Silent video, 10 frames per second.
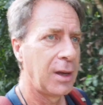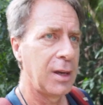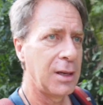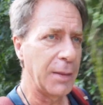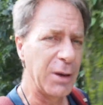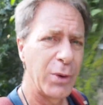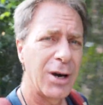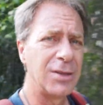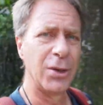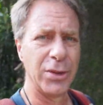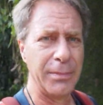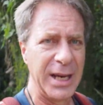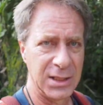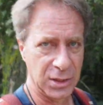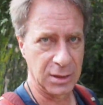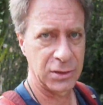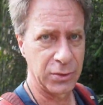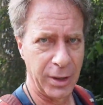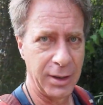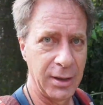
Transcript: I mean, we all know the basics, right?